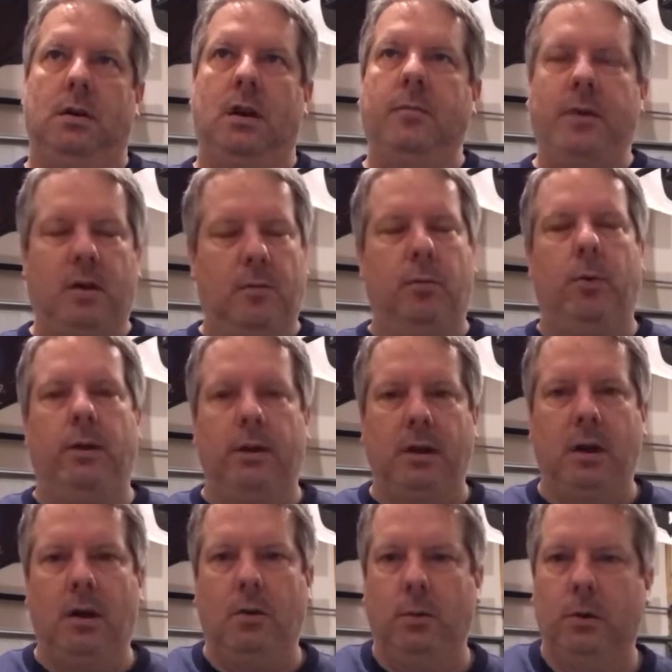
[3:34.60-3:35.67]
I'm at a point
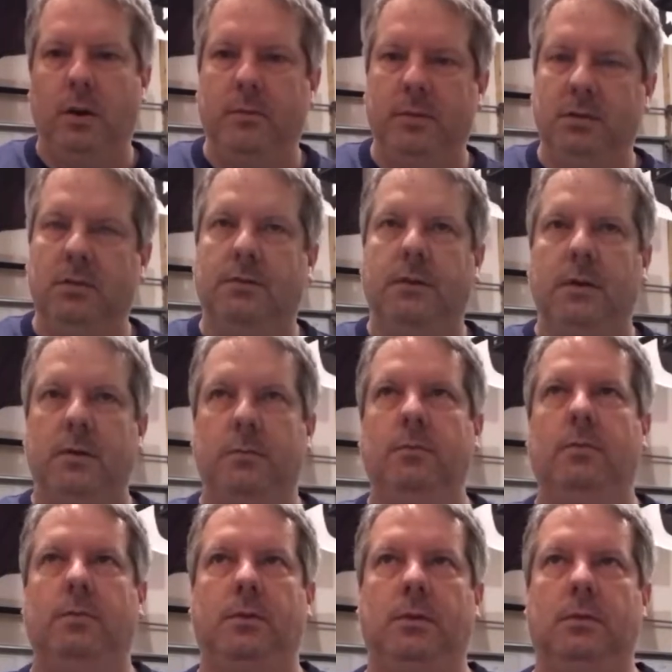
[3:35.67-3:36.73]
now where I'm in
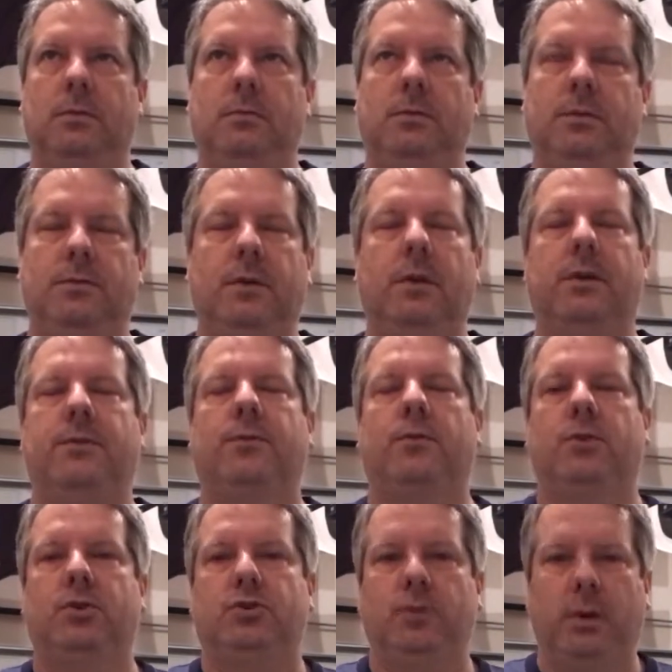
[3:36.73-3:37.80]
the very
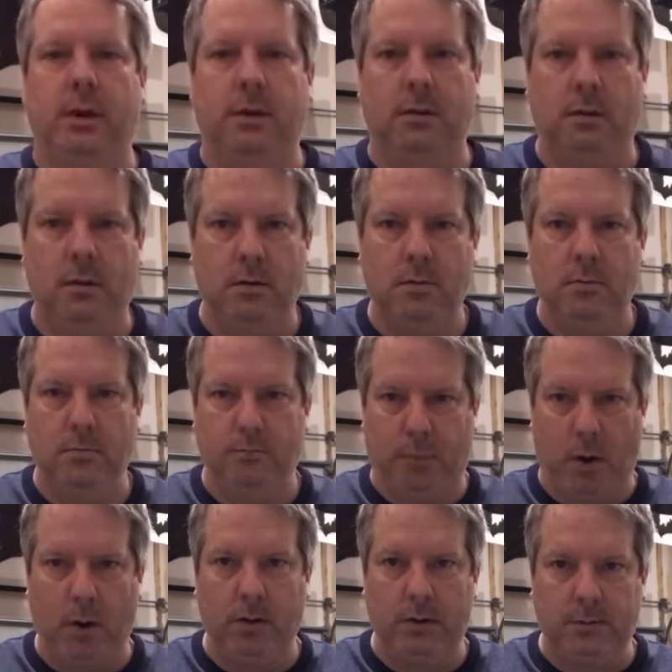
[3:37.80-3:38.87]
frustrating
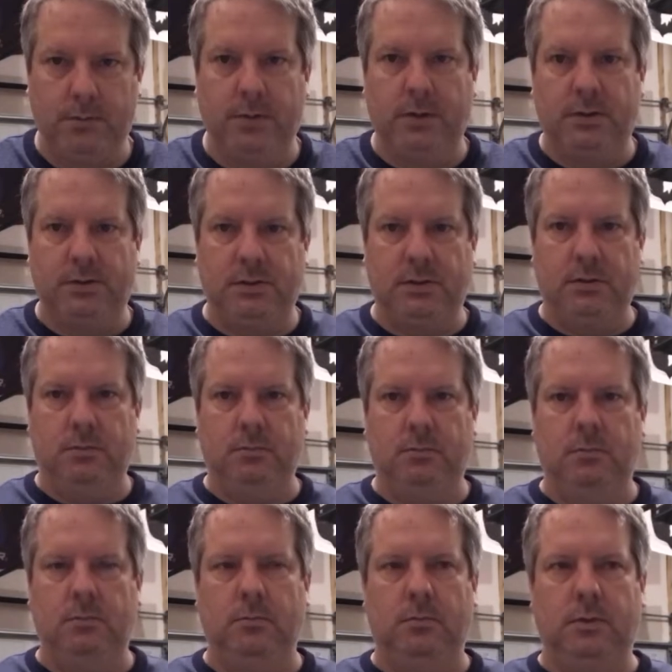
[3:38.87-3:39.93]
part of this
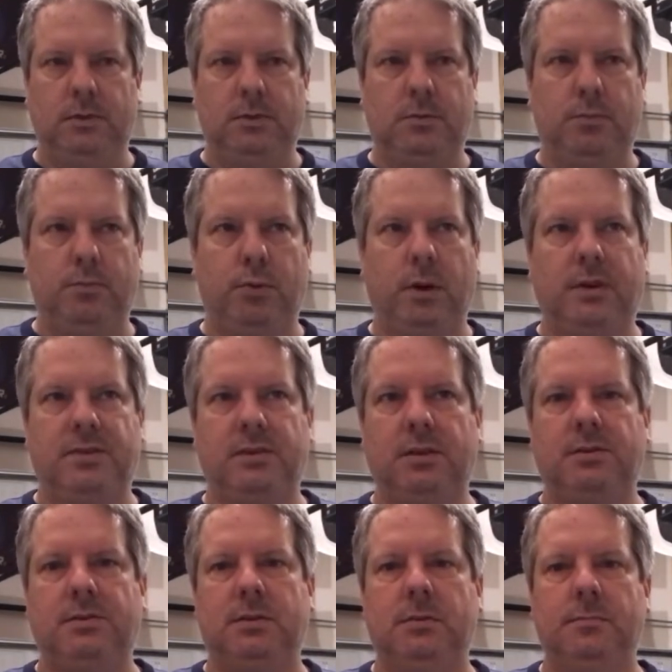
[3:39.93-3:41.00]

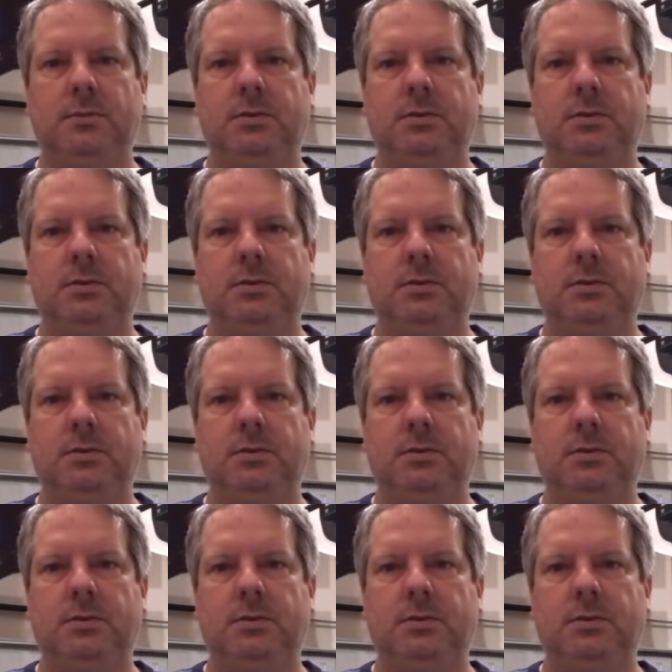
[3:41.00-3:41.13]
process.